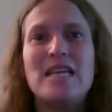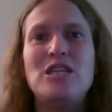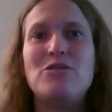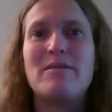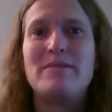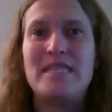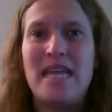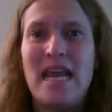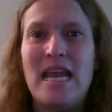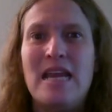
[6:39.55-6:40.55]
to
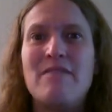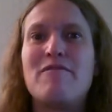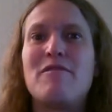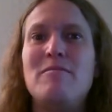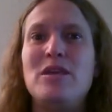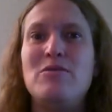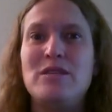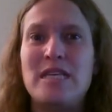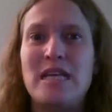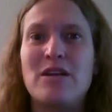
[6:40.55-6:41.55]
abstain from
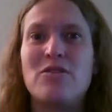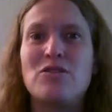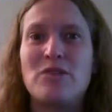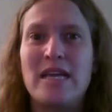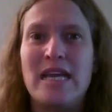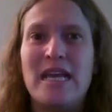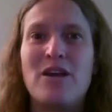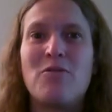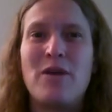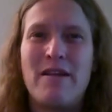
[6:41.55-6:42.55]
using or drinking
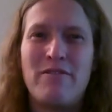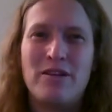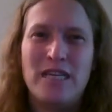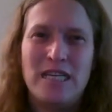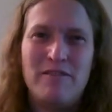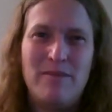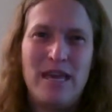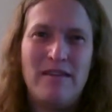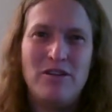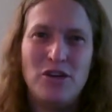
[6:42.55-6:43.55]
or whatever addictive
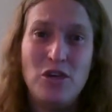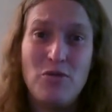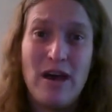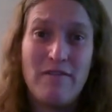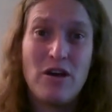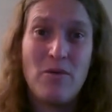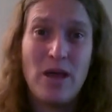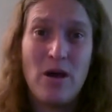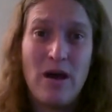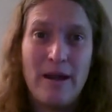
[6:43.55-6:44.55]
behavior you have
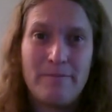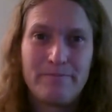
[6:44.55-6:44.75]
going on.